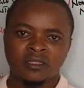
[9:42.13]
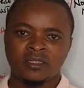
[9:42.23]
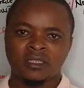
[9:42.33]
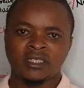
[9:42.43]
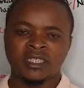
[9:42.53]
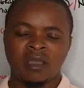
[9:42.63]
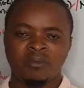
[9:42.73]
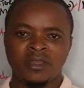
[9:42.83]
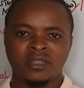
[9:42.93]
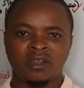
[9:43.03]
the
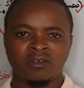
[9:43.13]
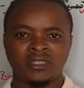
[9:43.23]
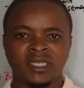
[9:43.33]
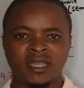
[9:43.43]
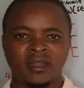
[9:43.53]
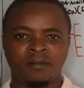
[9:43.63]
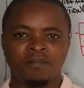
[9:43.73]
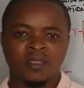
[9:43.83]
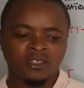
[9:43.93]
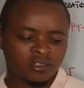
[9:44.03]
sample in the container,
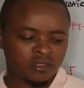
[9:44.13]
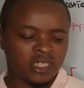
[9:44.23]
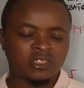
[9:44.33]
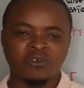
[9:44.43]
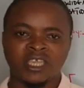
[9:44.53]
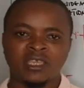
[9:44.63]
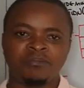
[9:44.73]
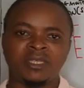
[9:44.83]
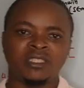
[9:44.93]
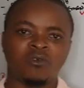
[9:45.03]
so that we
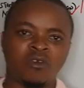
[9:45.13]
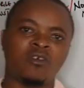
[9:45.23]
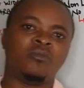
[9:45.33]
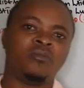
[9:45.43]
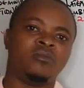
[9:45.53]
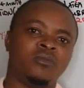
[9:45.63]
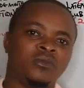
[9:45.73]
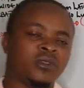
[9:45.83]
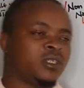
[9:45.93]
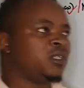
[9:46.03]
keep it warm
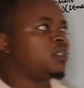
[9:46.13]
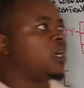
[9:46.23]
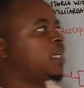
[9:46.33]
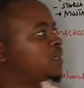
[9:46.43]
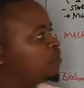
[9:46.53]
as